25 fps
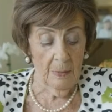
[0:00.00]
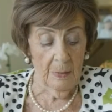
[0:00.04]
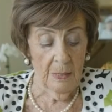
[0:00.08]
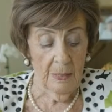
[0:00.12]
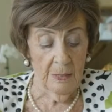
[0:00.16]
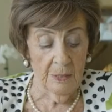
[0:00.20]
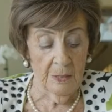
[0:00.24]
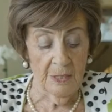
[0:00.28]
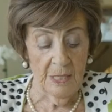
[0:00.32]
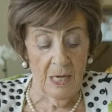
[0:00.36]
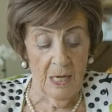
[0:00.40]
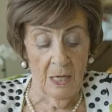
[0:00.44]

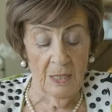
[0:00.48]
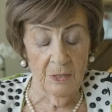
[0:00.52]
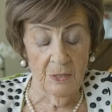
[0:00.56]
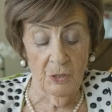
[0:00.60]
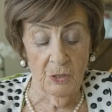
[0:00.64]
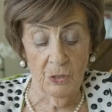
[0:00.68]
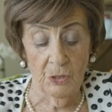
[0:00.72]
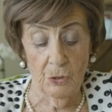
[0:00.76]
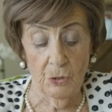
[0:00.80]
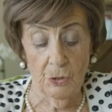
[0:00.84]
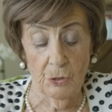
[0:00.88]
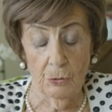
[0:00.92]
and the
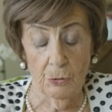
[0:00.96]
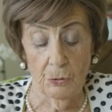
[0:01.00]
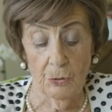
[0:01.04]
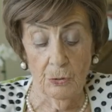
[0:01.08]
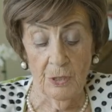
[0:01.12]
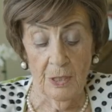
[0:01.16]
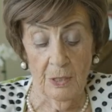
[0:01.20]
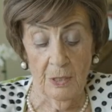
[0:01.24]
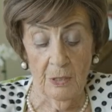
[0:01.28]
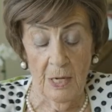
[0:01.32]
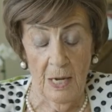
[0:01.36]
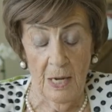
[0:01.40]
others to
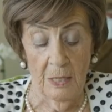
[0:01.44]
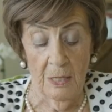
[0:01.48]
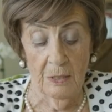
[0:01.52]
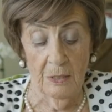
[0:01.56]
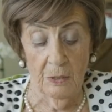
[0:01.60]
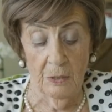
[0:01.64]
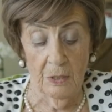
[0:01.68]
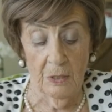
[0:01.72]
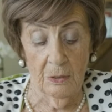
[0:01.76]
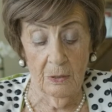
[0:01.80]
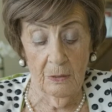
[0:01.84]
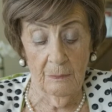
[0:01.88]
the
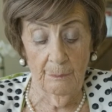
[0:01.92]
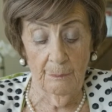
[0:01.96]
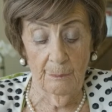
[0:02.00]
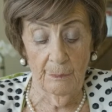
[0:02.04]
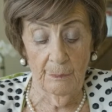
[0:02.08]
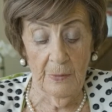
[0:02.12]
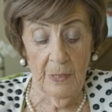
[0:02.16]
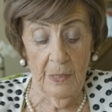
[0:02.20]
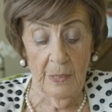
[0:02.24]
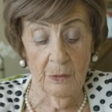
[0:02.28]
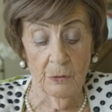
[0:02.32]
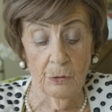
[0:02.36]
right,
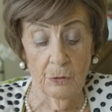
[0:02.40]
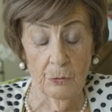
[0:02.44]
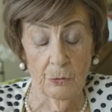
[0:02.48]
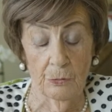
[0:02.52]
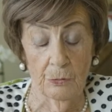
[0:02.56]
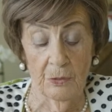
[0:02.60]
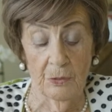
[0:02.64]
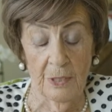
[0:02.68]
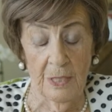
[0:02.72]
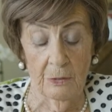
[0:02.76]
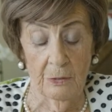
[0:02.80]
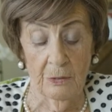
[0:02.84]
and
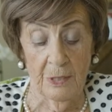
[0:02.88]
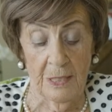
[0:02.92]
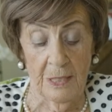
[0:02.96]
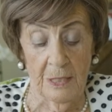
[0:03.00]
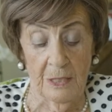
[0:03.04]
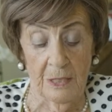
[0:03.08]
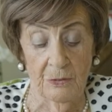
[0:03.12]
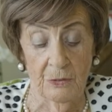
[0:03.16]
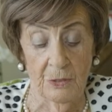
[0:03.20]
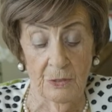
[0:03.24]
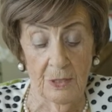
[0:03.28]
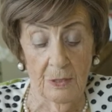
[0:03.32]
to their
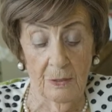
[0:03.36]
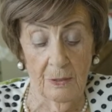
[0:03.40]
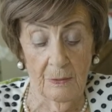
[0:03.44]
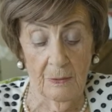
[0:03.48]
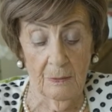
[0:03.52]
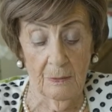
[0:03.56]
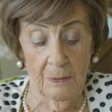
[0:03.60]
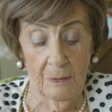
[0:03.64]
death.